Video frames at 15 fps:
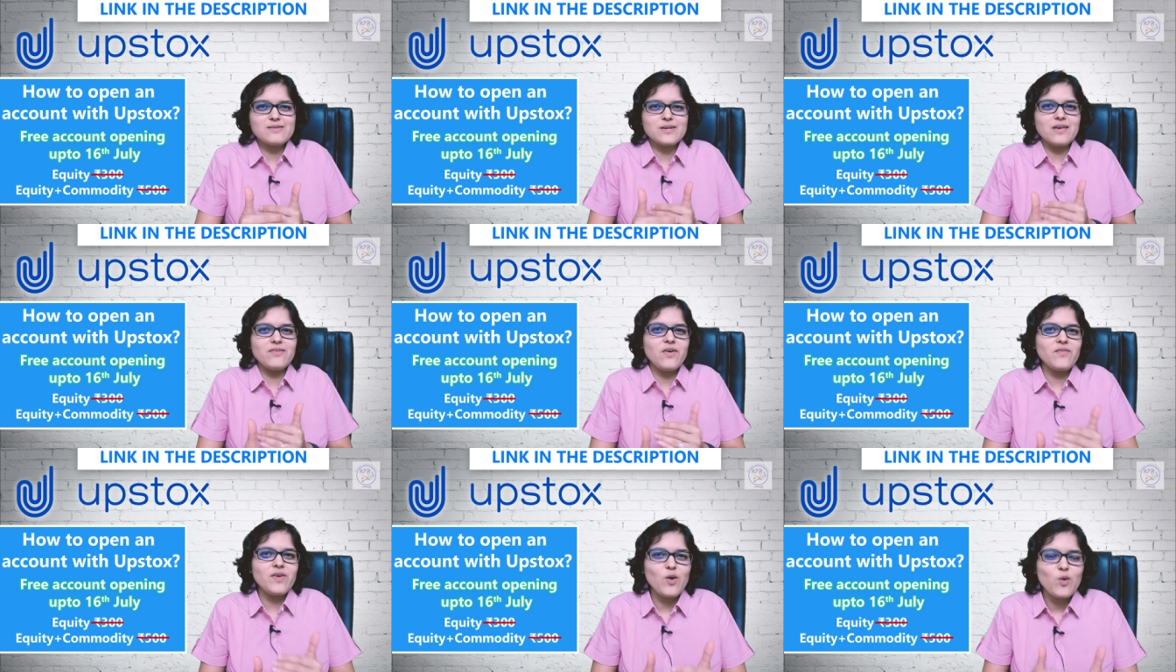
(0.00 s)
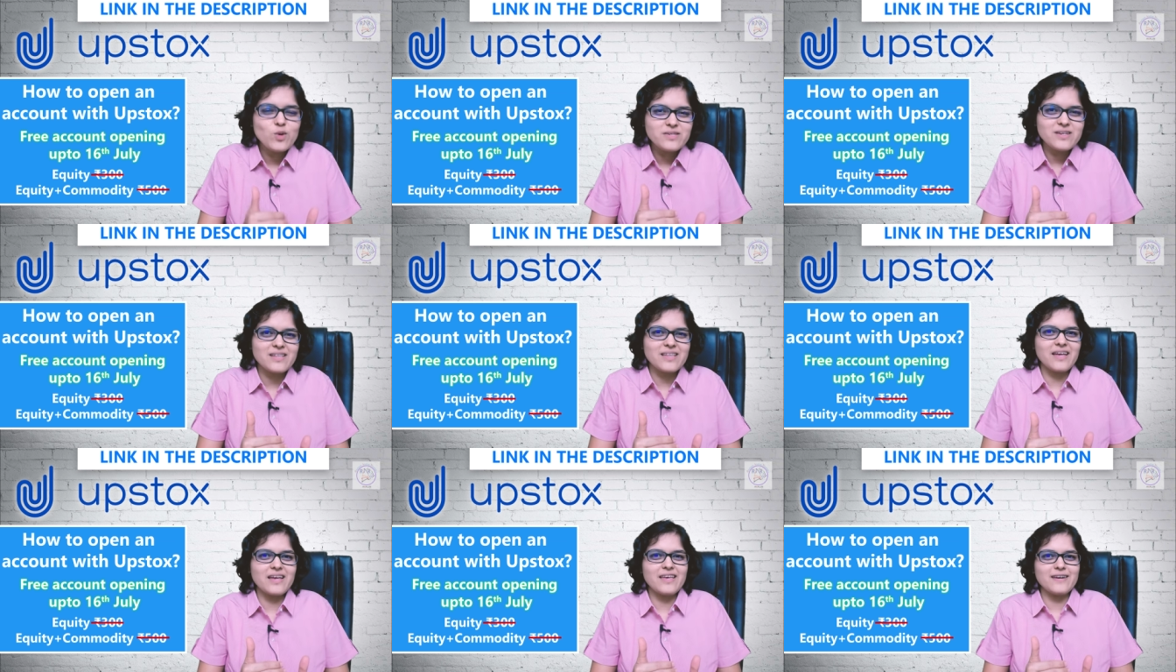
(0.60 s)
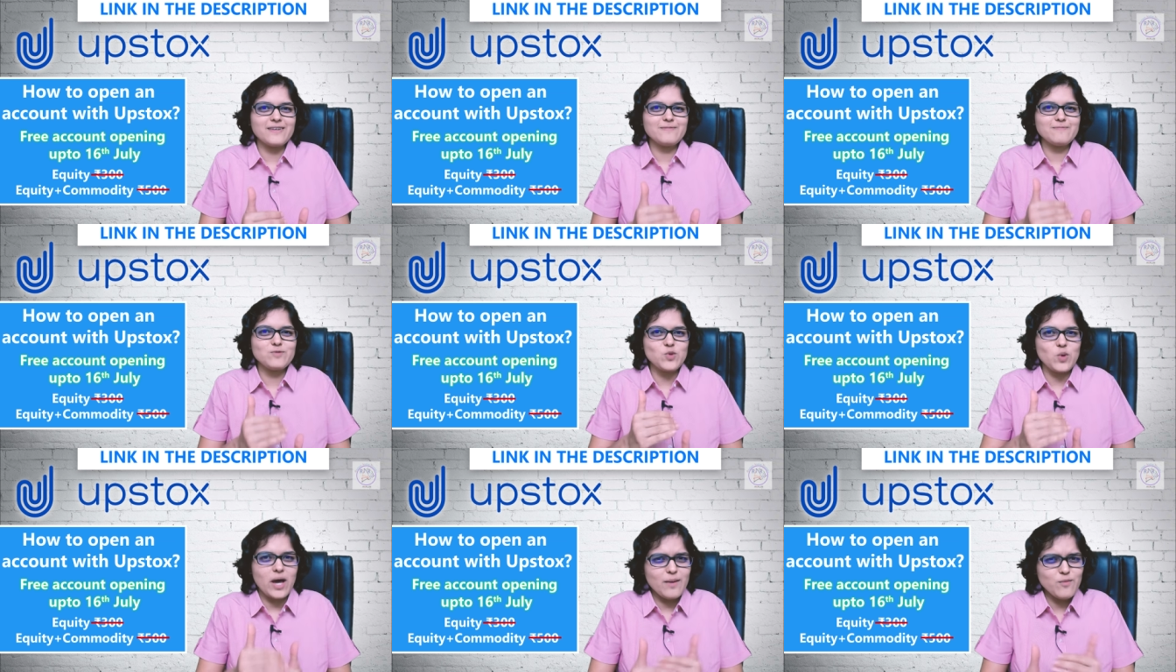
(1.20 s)
giveaway ho sakta hai kya?
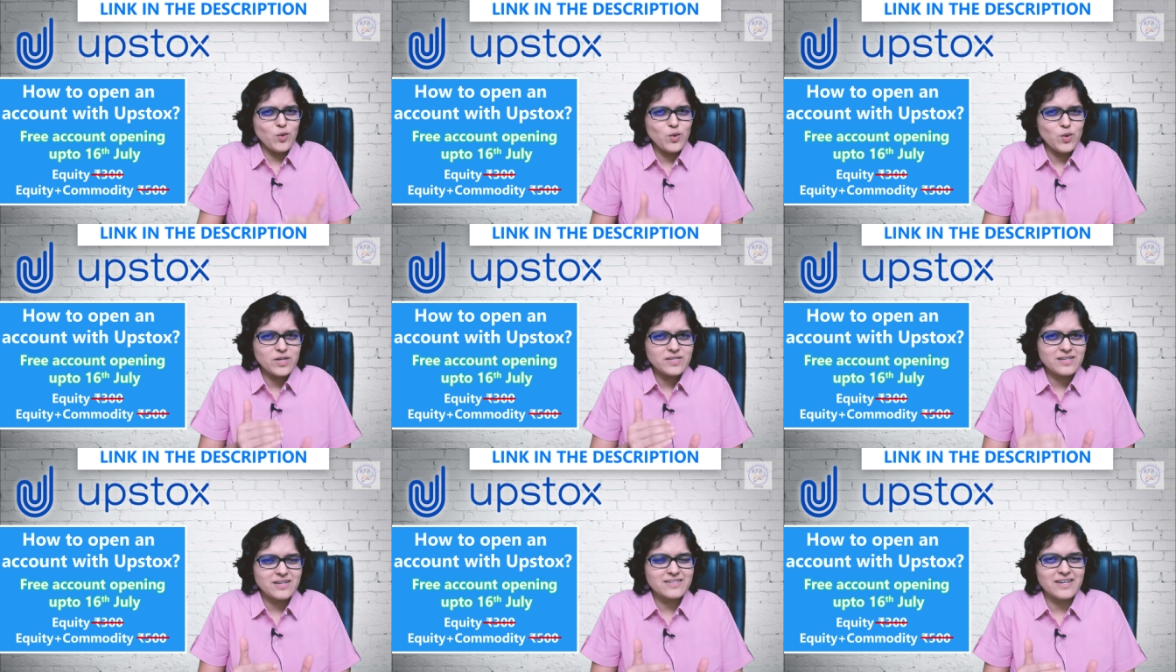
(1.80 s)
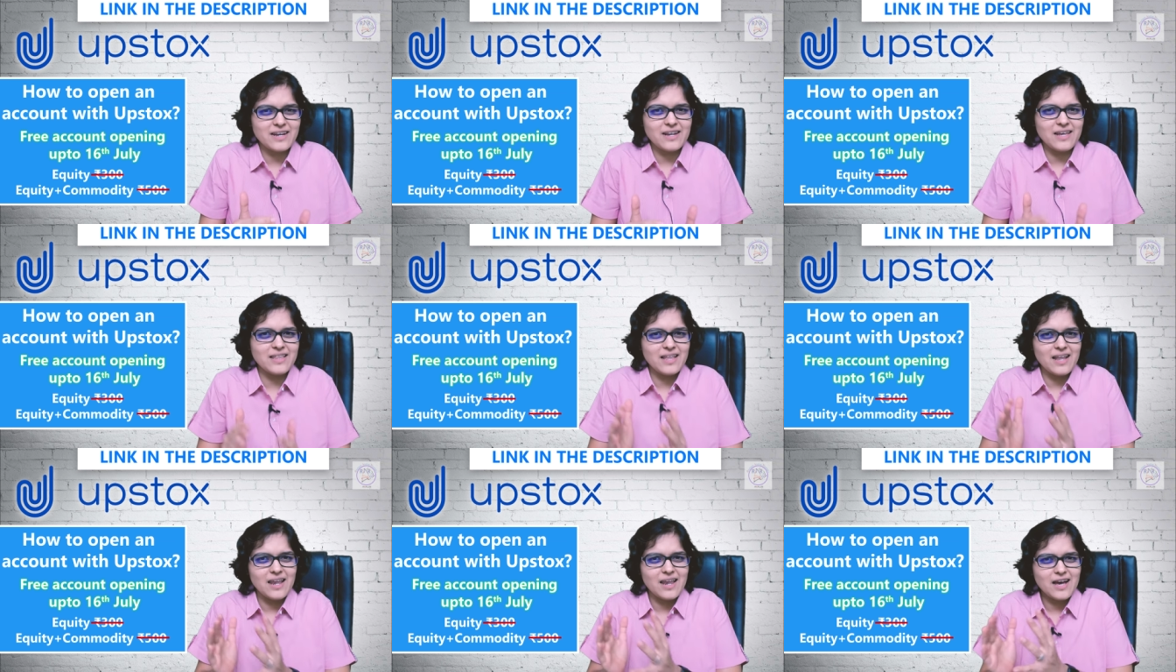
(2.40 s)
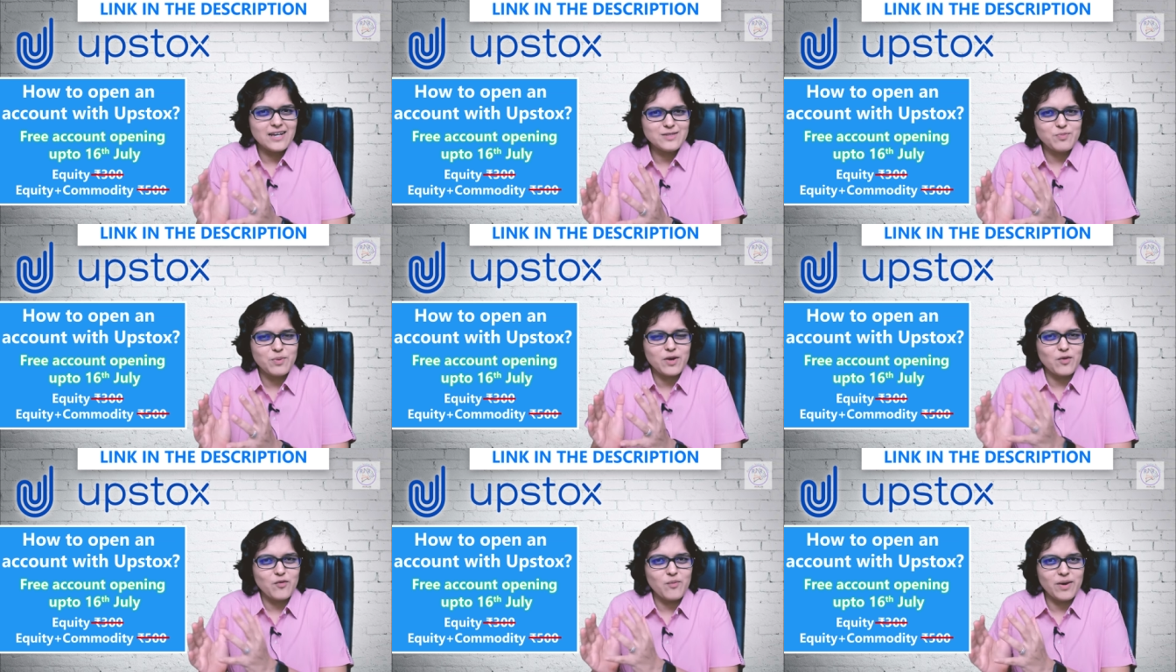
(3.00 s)
So I'm going to discuss that in the last
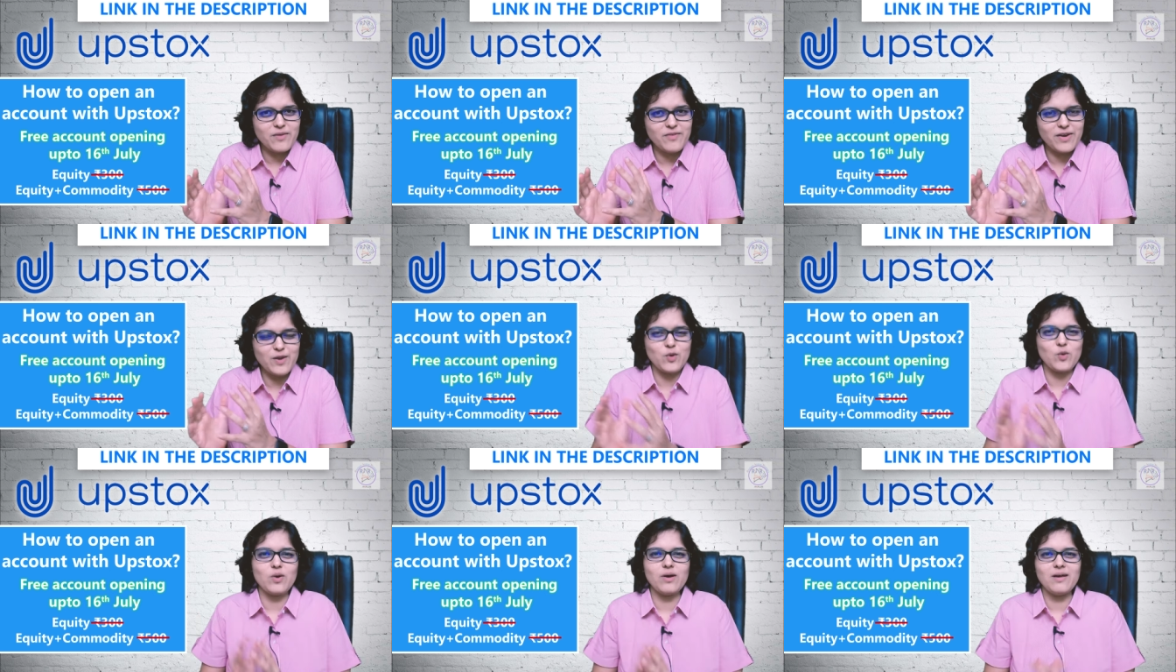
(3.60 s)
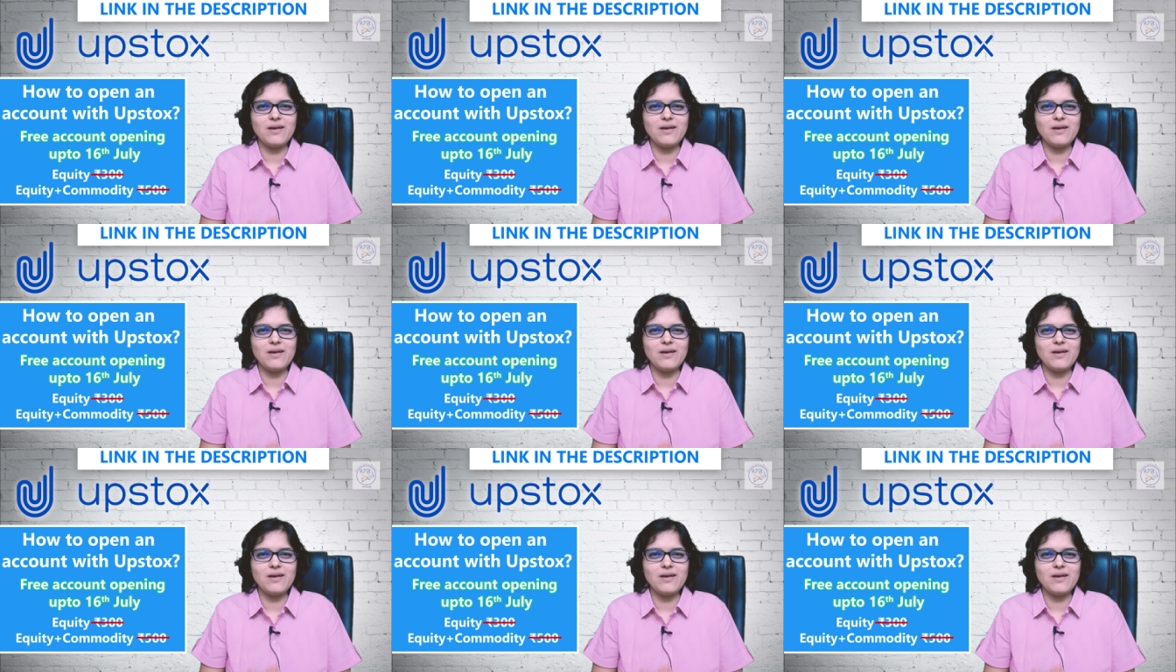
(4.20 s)
part of my video.